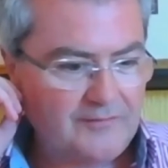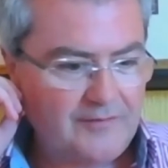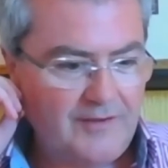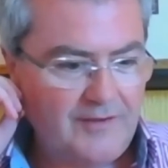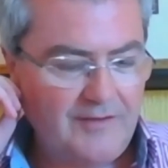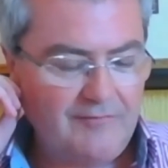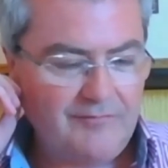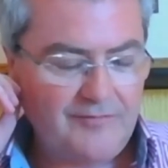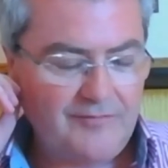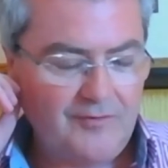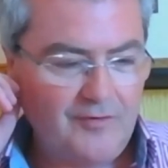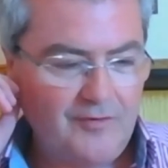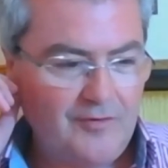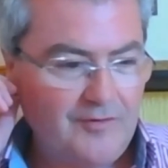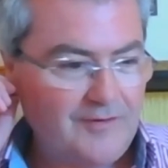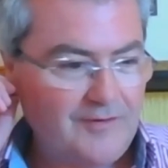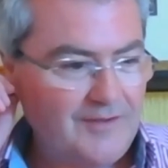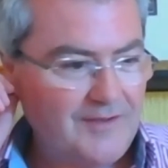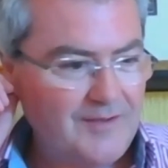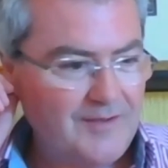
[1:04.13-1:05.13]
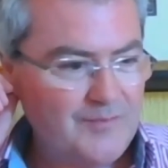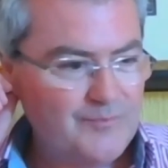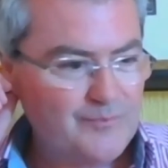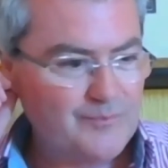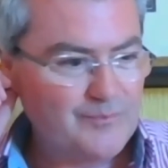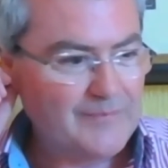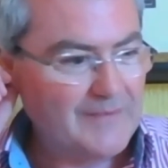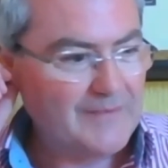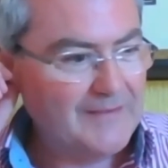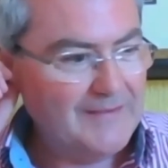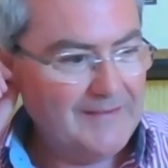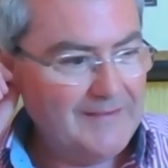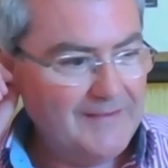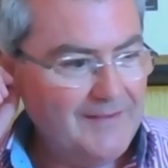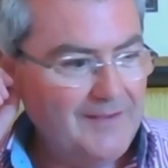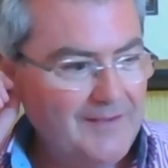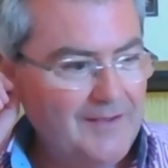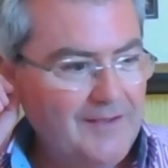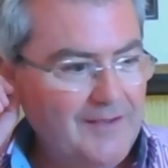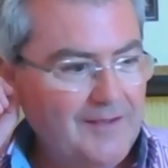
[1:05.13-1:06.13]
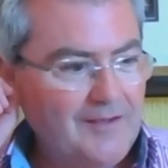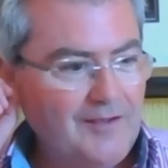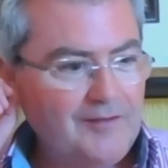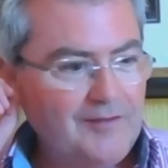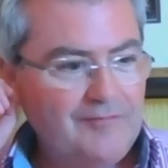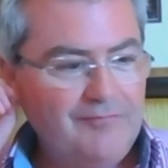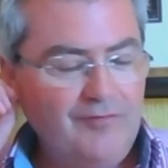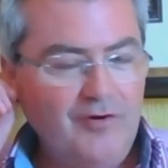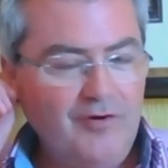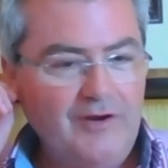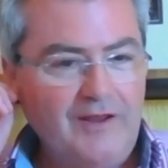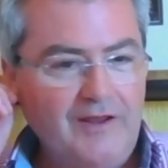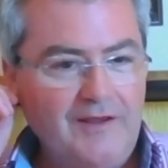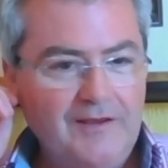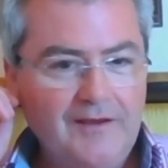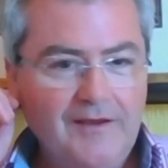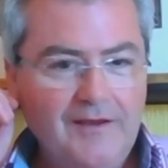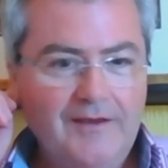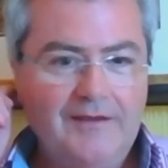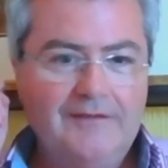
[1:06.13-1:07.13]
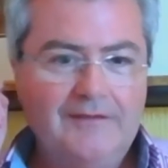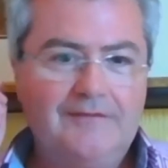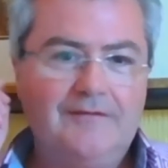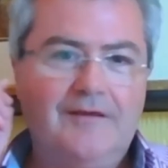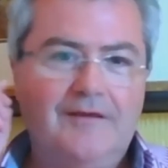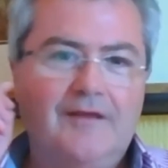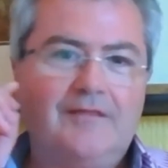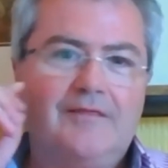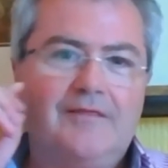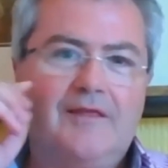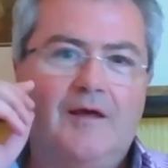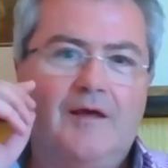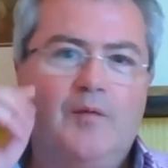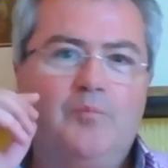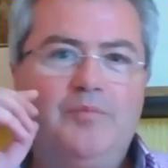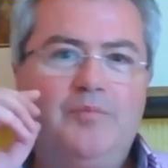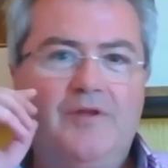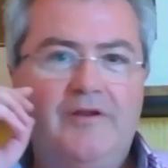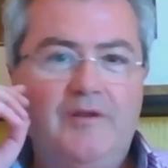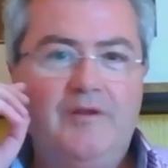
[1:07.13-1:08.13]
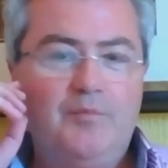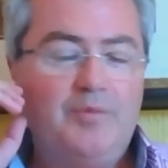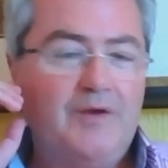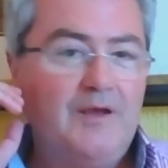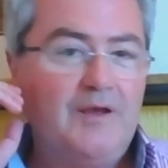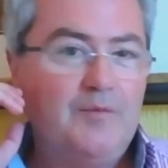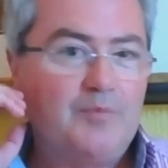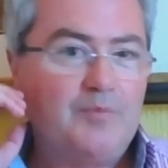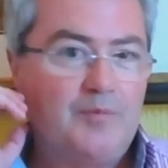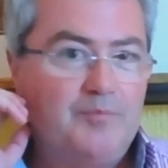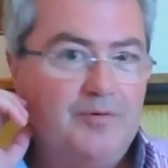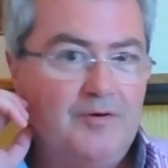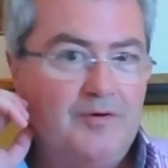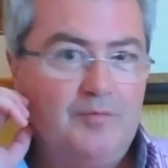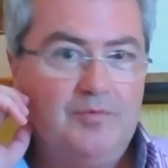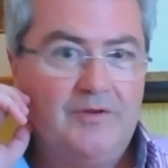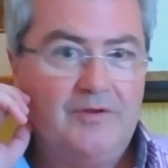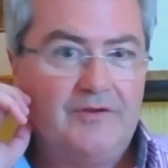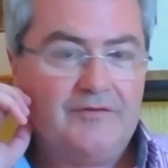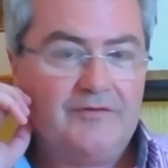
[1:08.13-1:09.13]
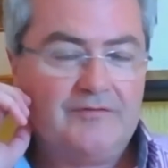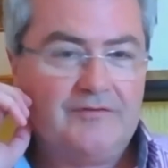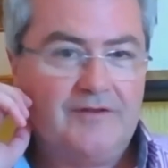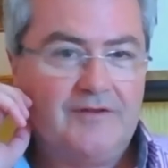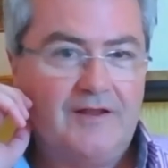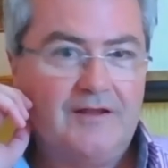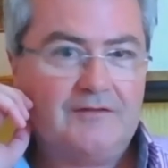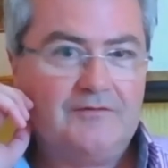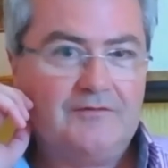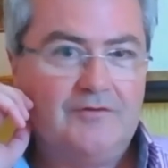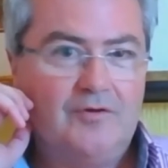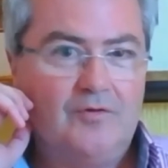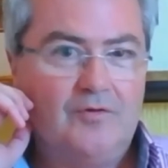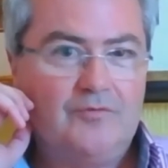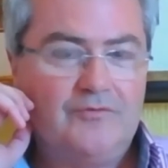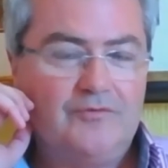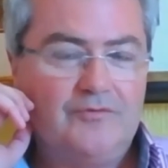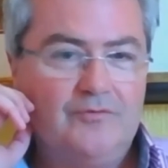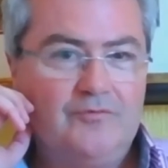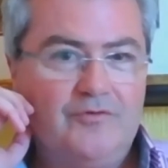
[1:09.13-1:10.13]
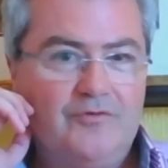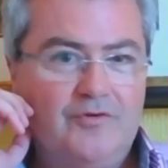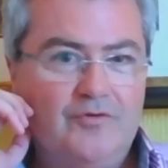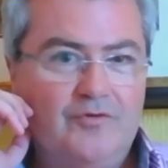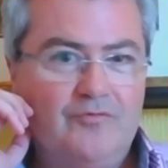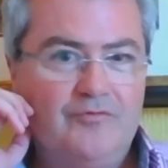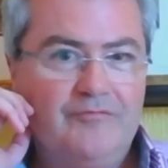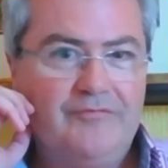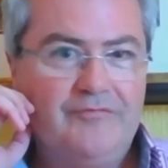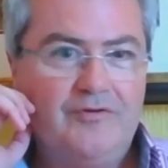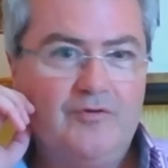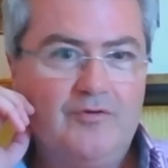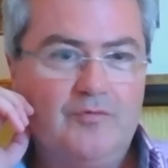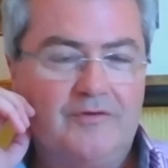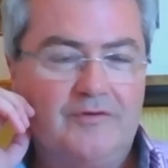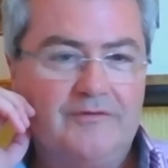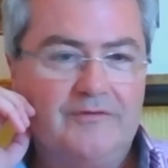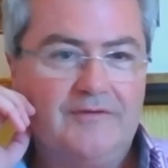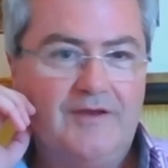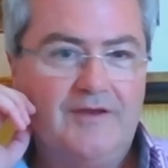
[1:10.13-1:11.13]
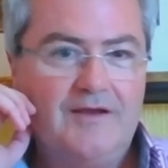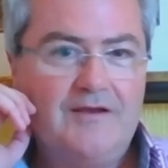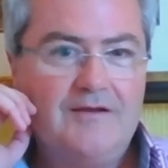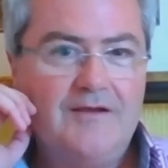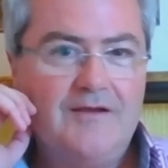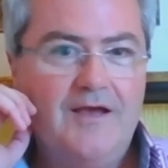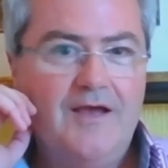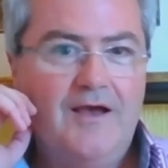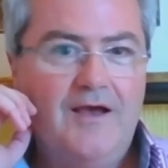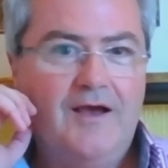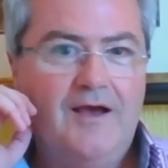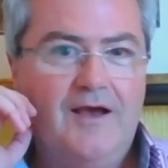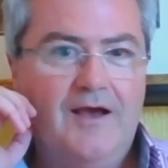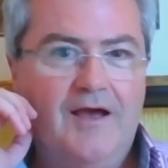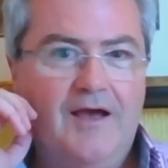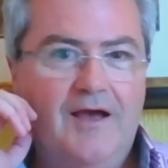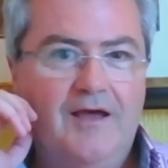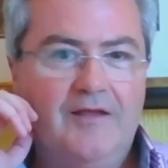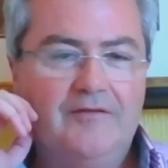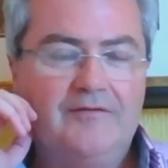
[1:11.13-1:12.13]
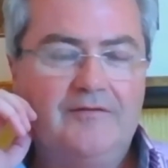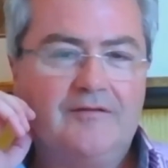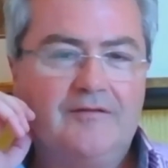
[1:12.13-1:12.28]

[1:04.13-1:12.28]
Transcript: I have thought, it's funny, to get that bloody paper published, it had to go through two reviewers, yeah, and